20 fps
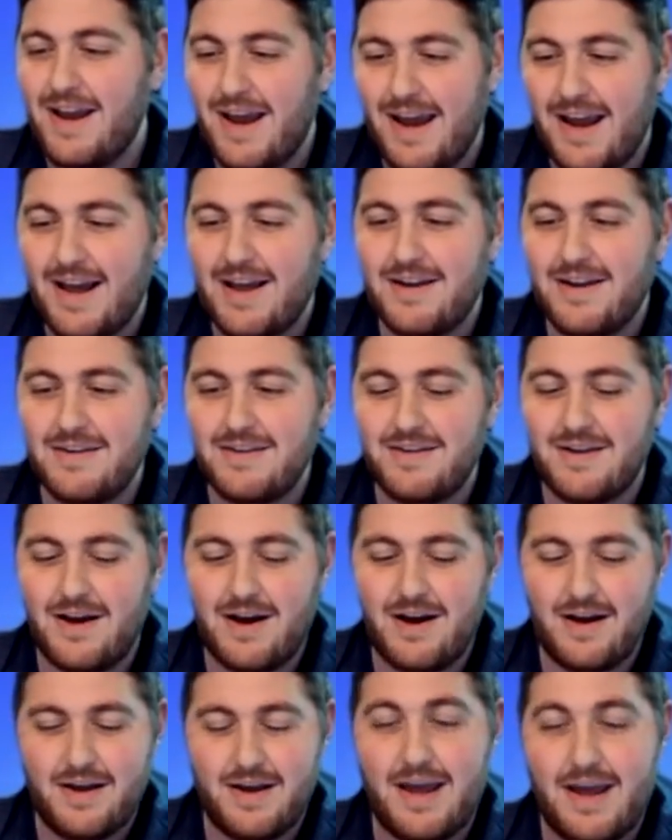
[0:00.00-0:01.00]
and
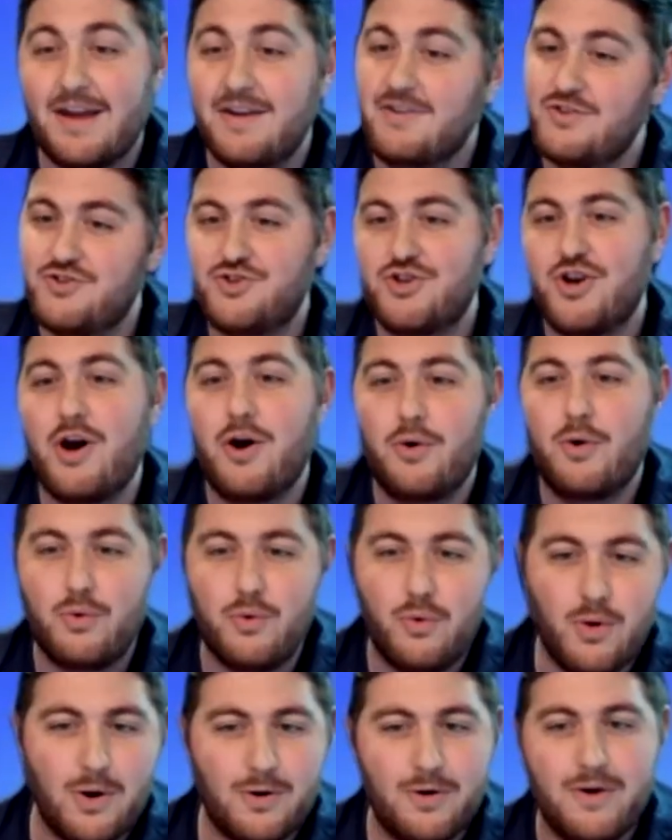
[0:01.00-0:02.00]
Joe,
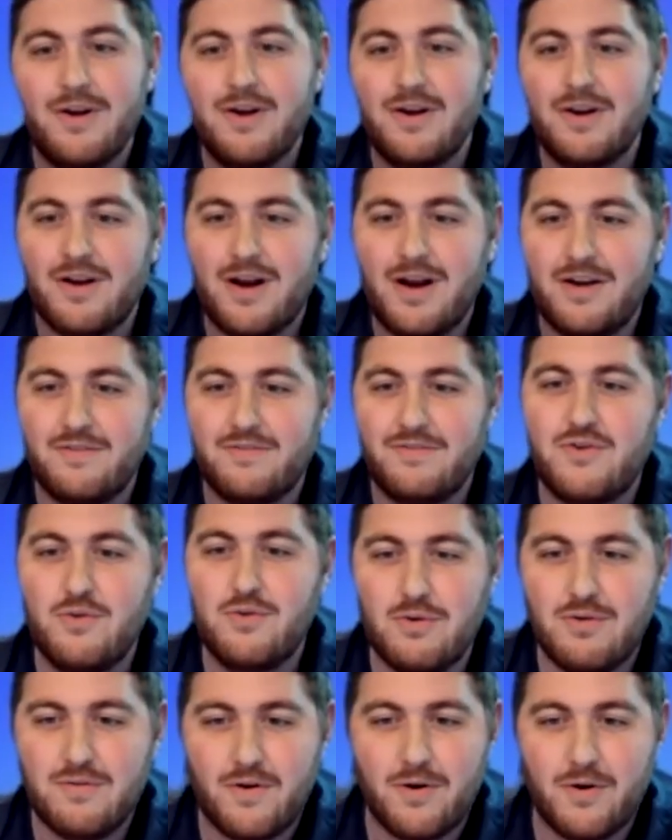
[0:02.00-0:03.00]
who are kind of
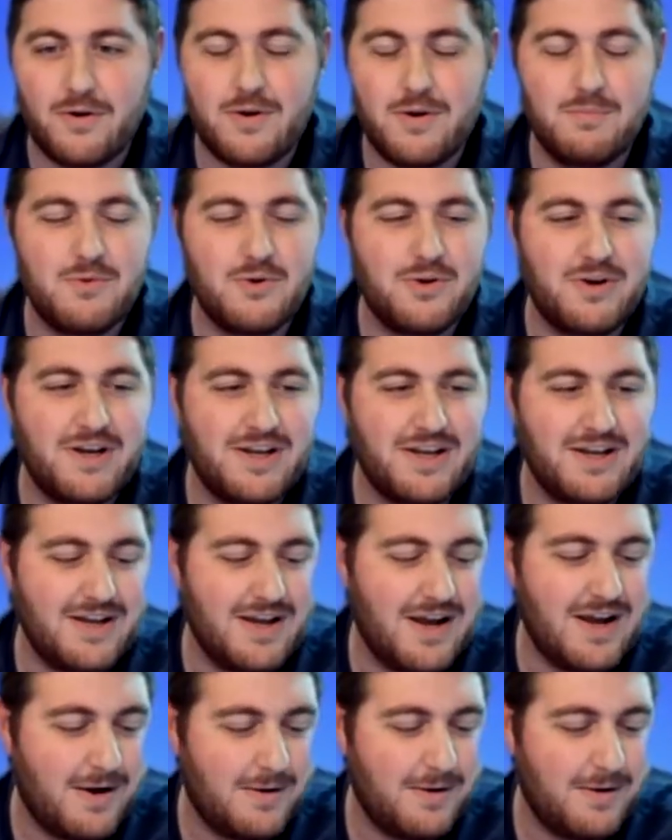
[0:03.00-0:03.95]
two of our community